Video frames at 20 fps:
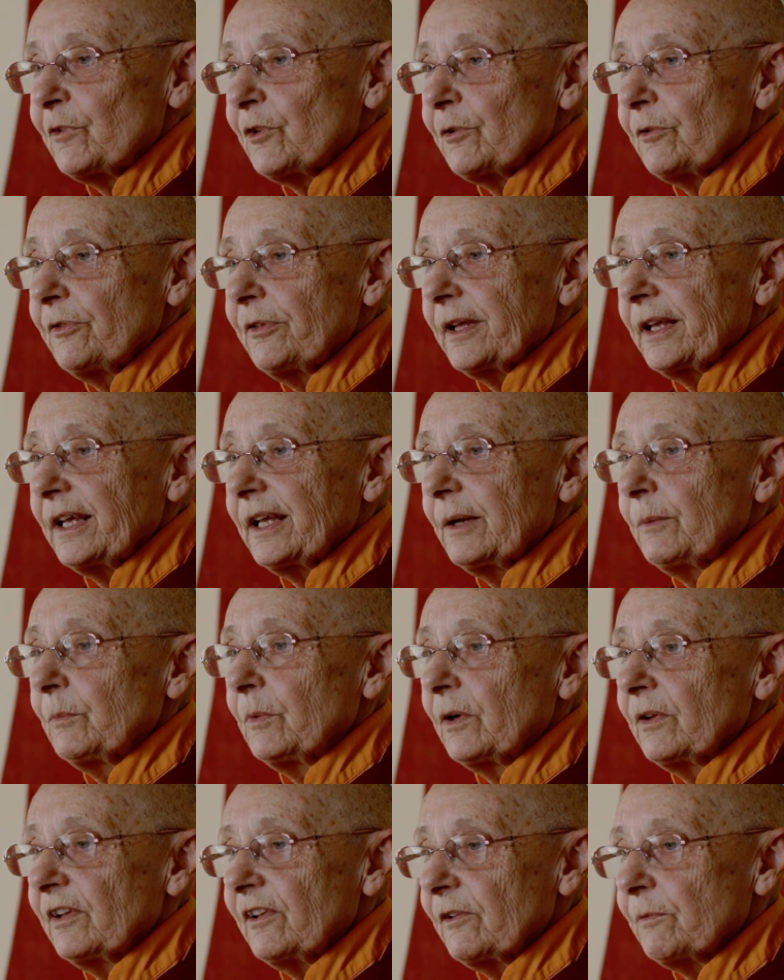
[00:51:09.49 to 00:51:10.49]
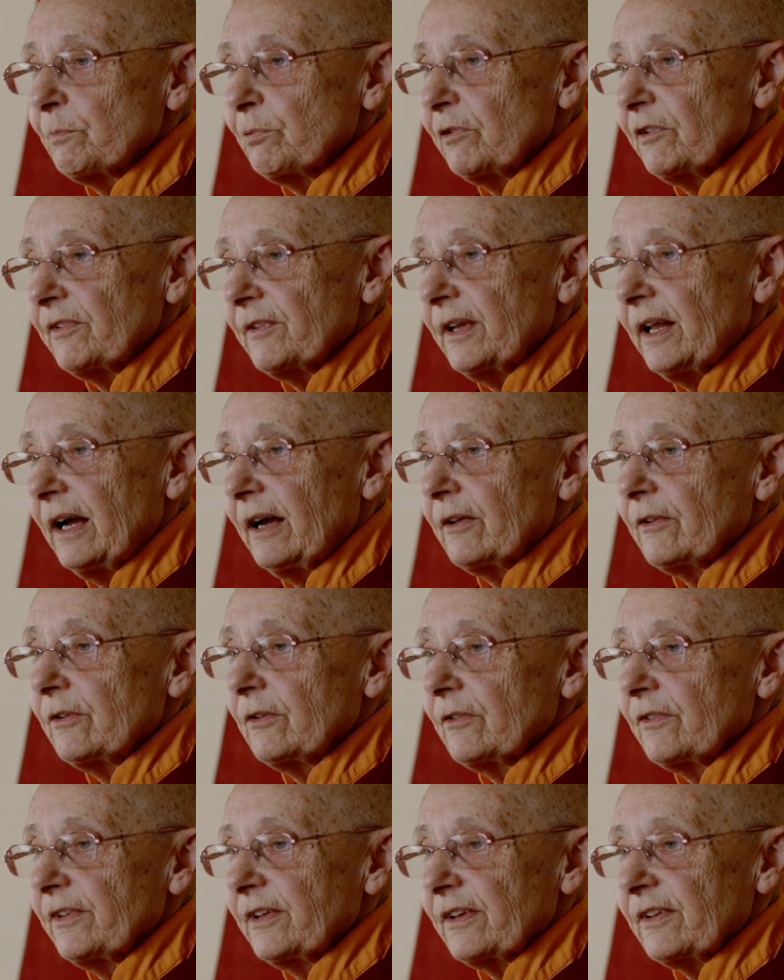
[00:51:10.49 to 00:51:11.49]
To thinking, well, this prison
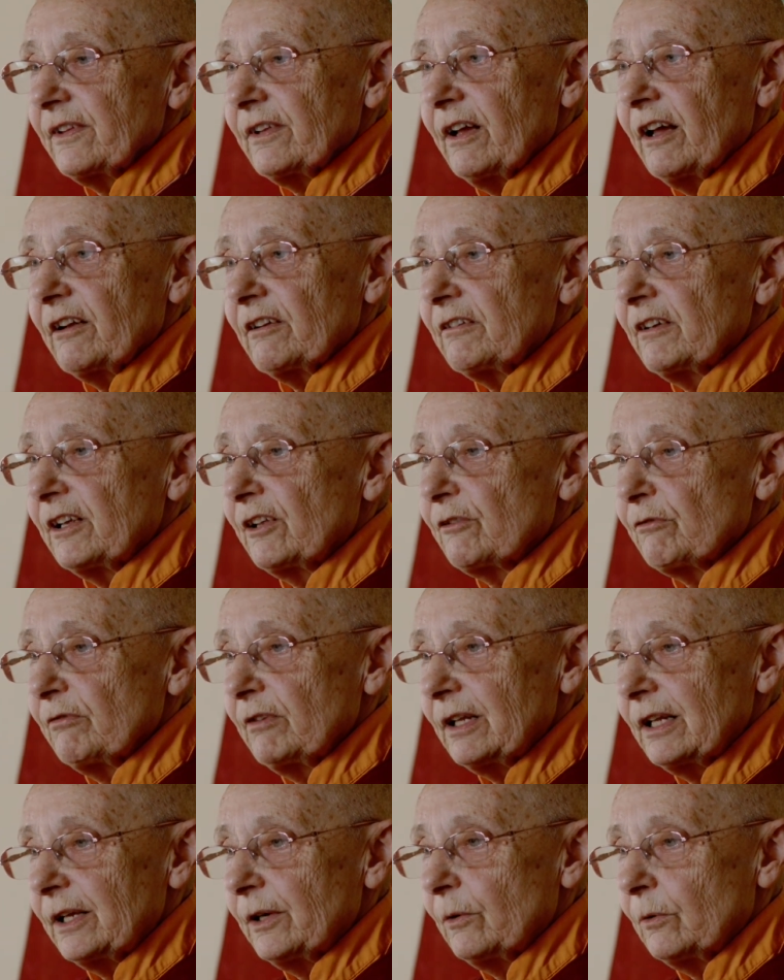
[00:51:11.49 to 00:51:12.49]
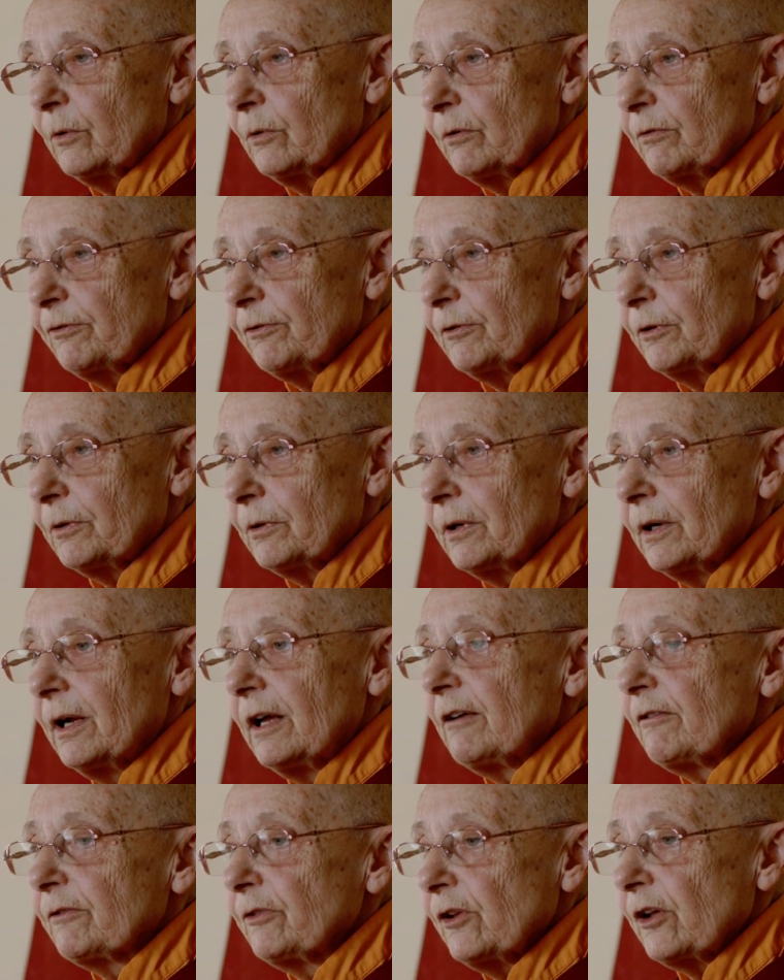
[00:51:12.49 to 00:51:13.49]
house of samsara is really awful,
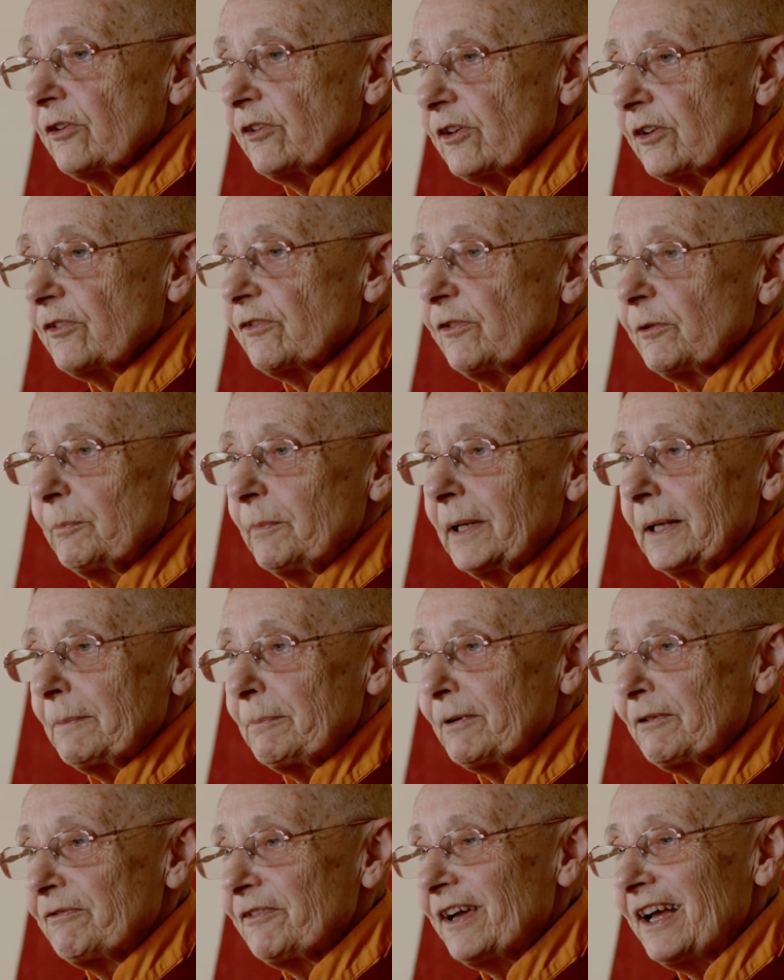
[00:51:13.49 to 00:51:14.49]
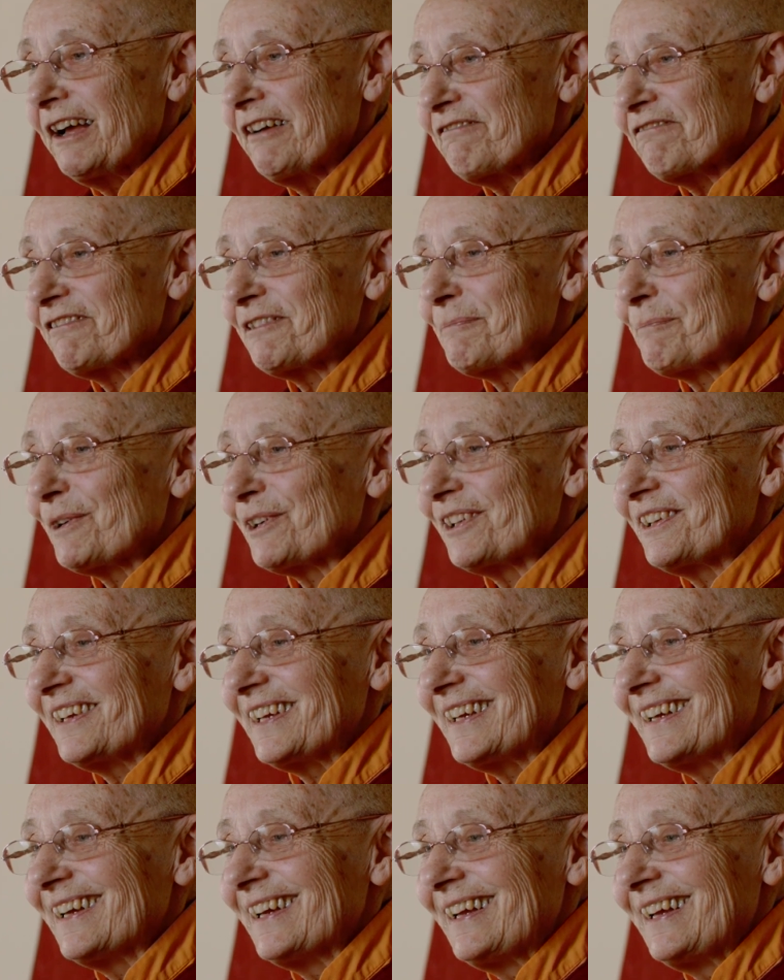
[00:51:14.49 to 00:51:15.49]
not just for me, but for
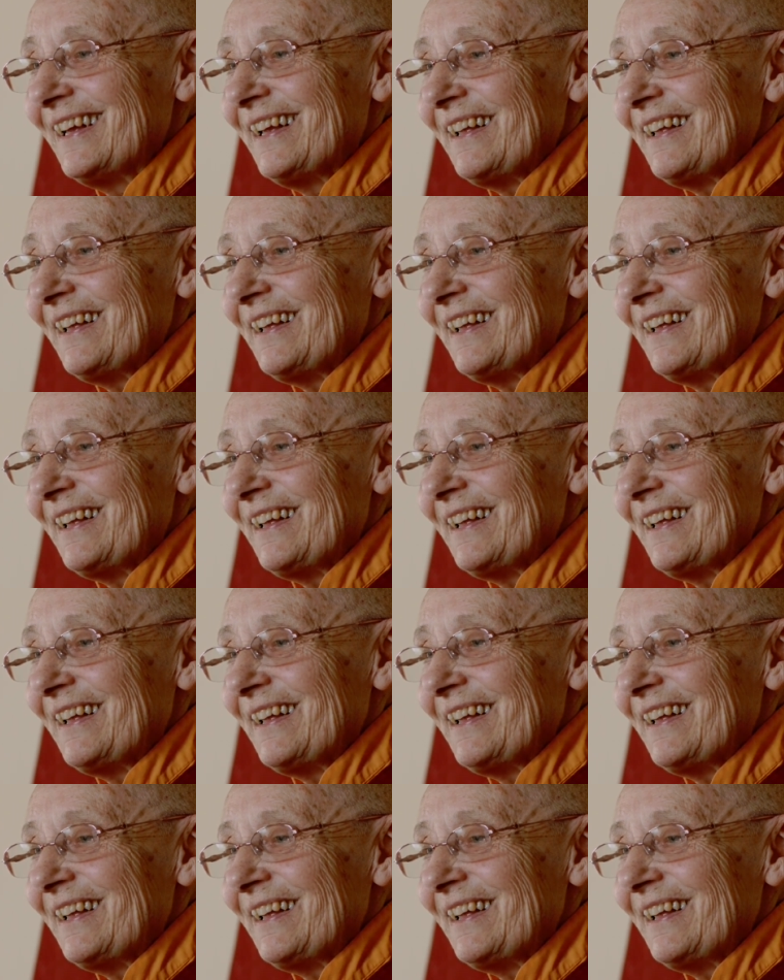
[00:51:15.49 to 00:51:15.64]
everybody.